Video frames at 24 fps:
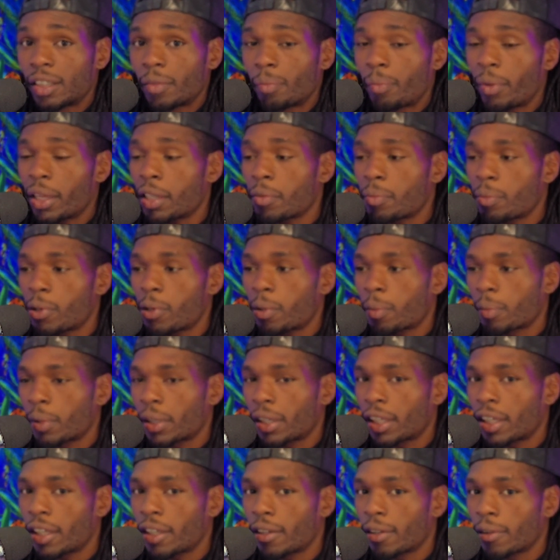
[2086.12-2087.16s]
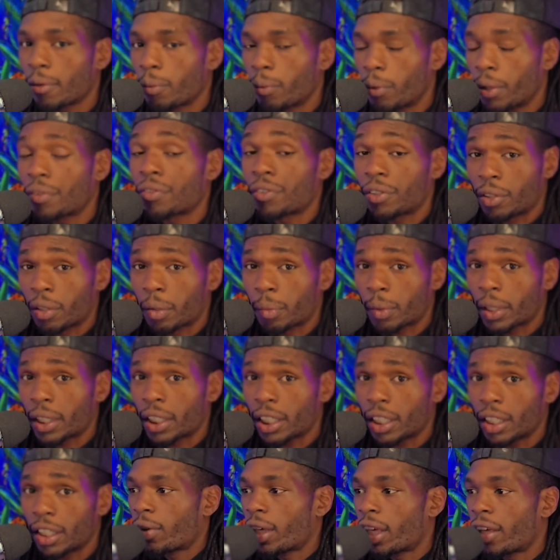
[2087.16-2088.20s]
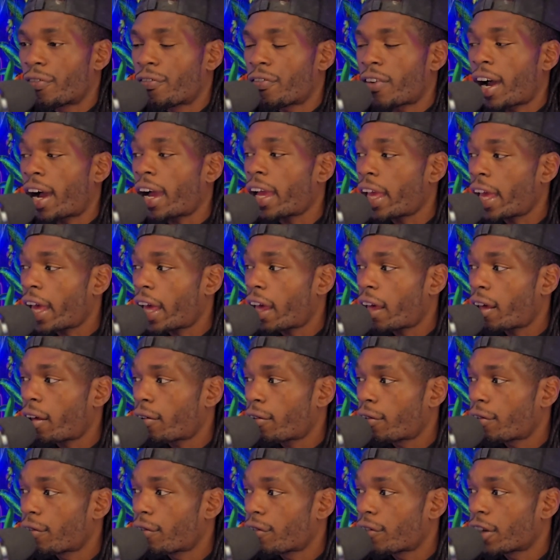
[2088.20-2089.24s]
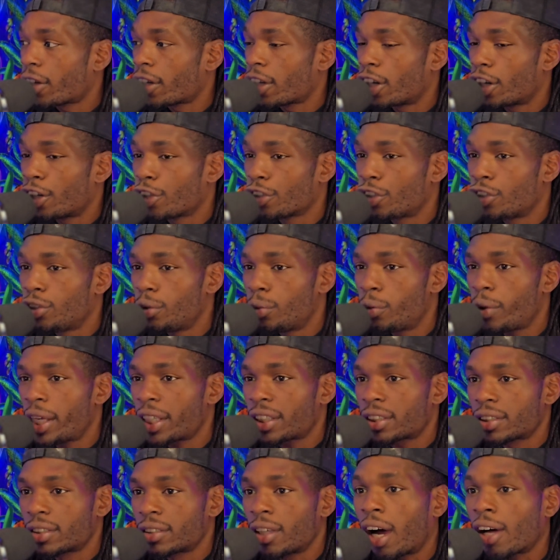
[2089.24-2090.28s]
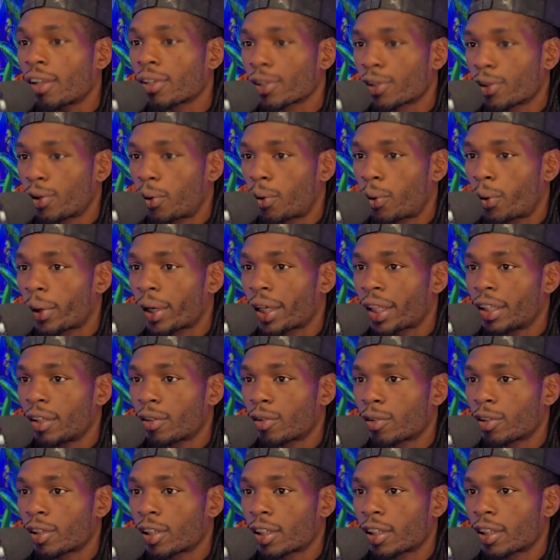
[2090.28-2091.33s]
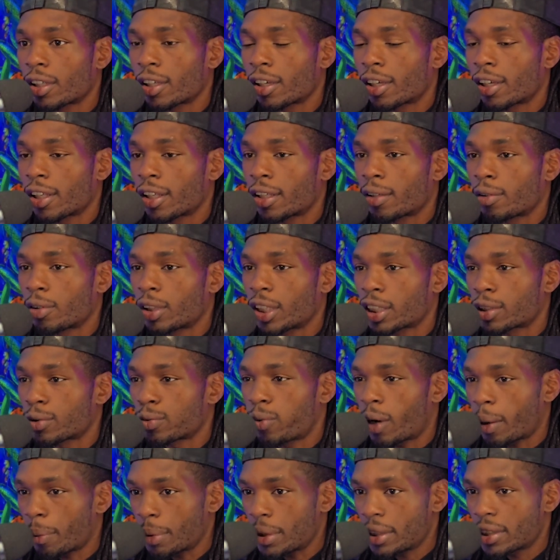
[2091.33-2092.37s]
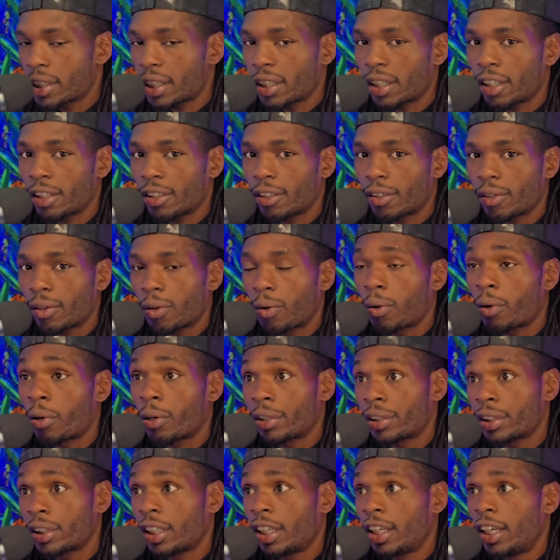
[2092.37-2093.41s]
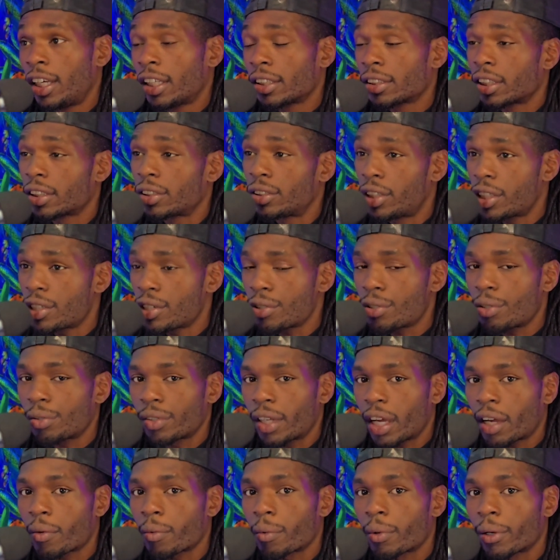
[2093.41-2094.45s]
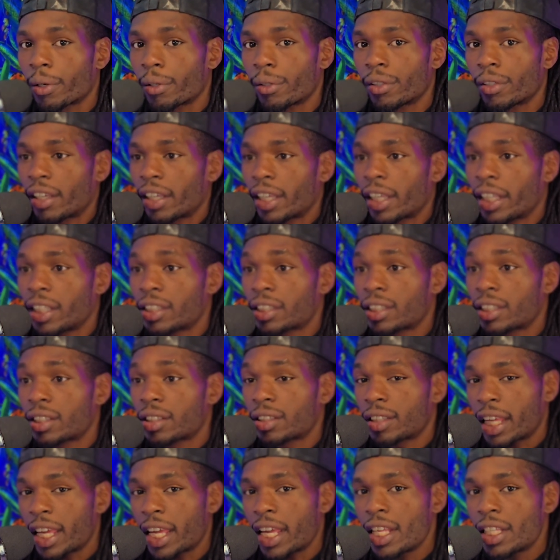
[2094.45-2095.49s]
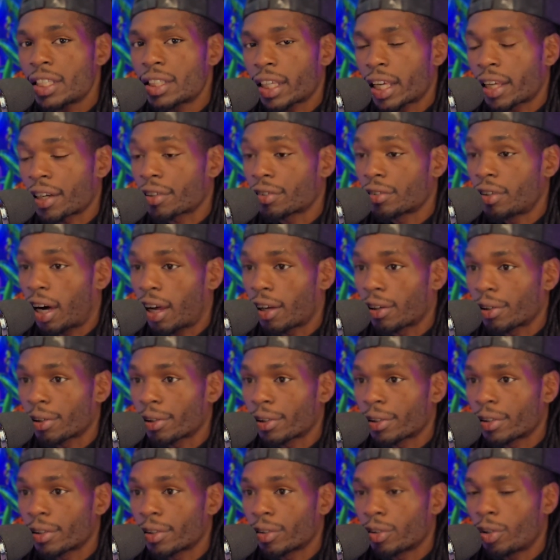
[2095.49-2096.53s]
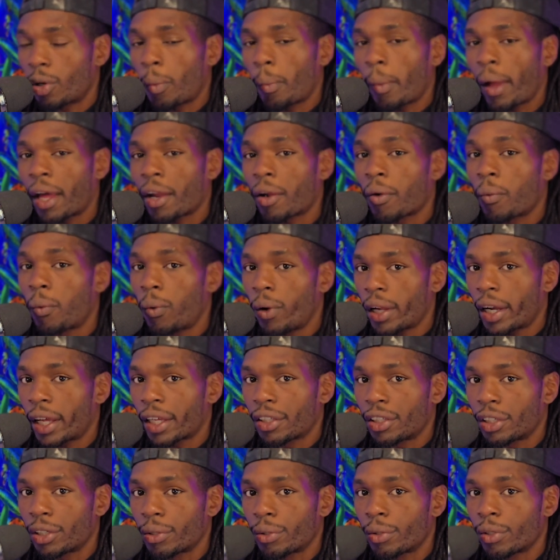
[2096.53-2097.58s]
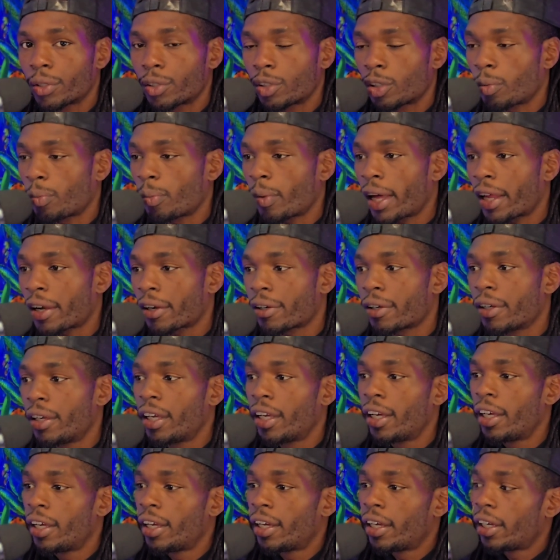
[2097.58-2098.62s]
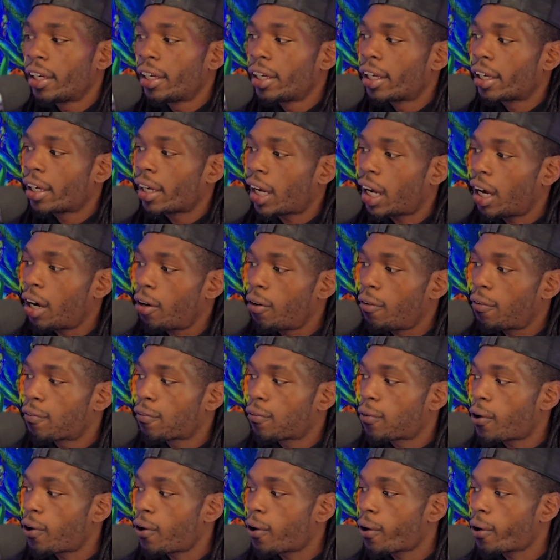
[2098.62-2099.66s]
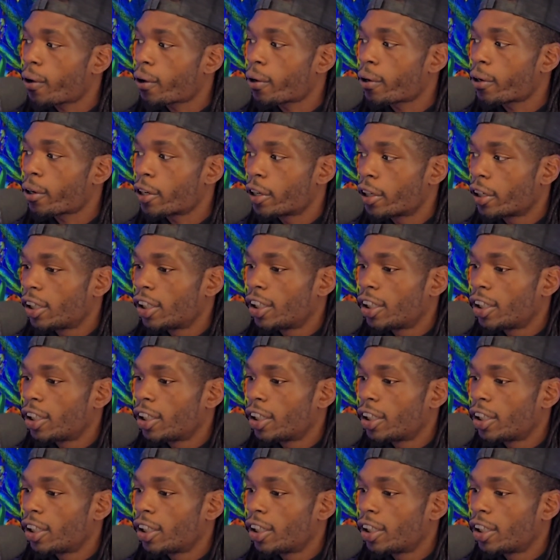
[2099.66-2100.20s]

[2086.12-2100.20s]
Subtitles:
Make more money with your money. If I have a US dollar coin that's represented on the digital network, it stays at $1 no matter what I do, no matter how far